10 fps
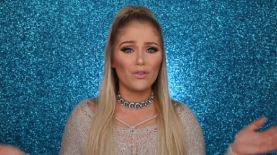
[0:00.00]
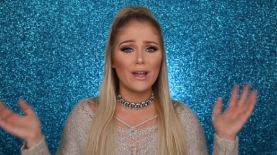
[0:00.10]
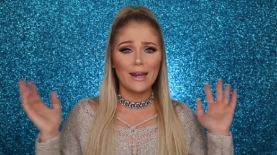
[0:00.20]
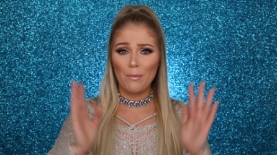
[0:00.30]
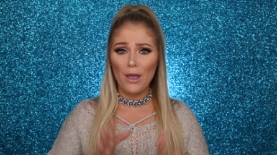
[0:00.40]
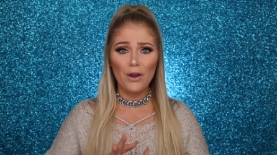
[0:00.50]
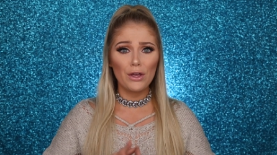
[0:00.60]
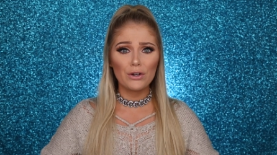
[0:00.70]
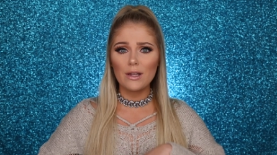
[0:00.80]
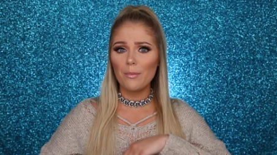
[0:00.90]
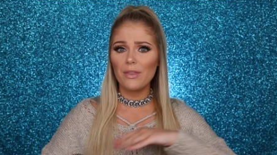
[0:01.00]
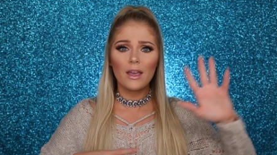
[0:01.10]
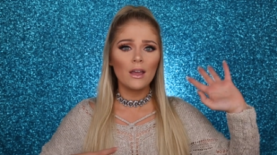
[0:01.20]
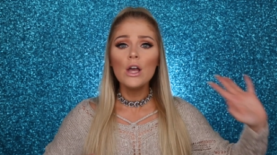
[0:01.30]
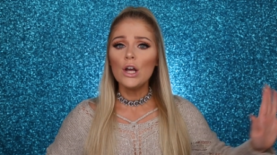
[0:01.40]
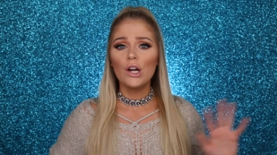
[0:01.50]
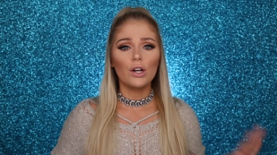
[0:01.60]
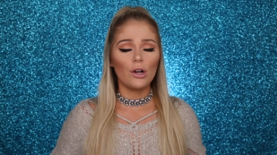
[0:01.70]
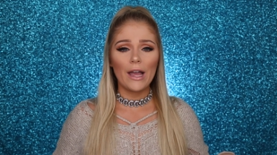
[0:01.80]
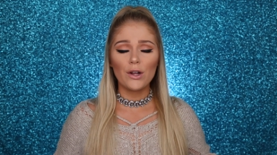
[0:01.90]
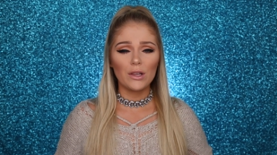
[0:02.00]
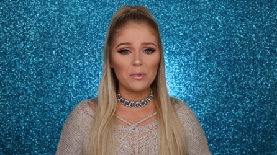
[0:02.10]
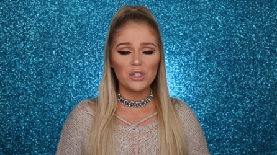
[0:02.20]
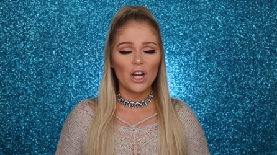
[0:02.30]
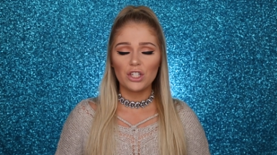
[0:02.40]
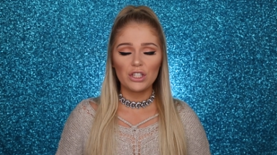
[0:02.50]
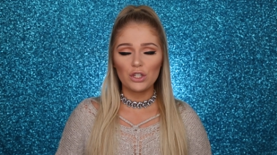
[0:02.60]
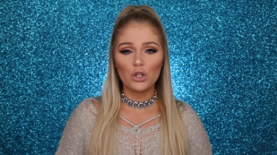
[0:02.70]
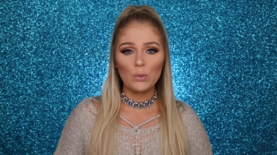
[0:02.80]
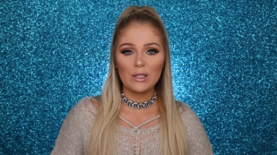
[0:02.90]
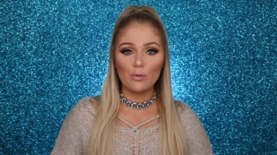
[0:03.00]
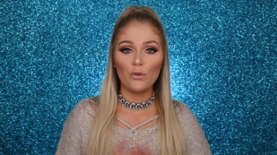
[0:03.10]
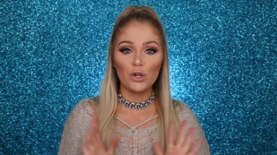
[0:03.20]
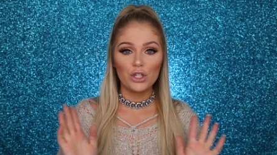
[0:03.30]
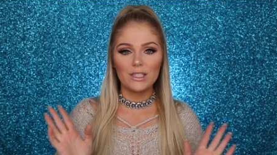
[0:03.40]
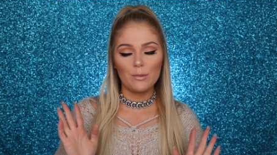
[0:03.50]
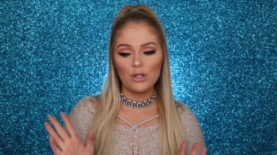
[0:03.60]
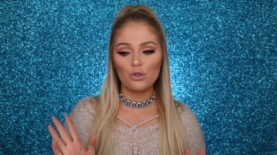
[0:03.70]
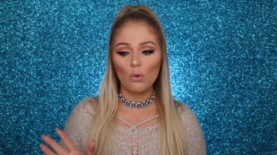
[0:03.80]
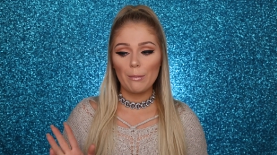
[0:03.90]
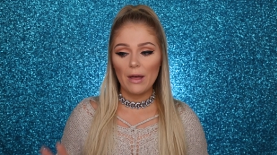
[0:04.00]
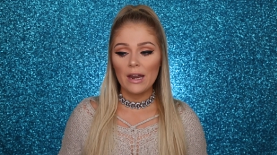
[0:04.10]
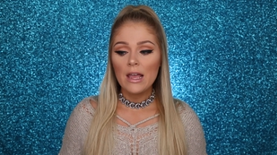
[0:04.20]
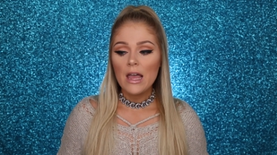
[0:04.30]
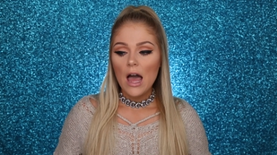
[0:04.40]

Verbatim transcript: If you're getting married or something, girl, get your lip injections like two weeks before just to be sure. But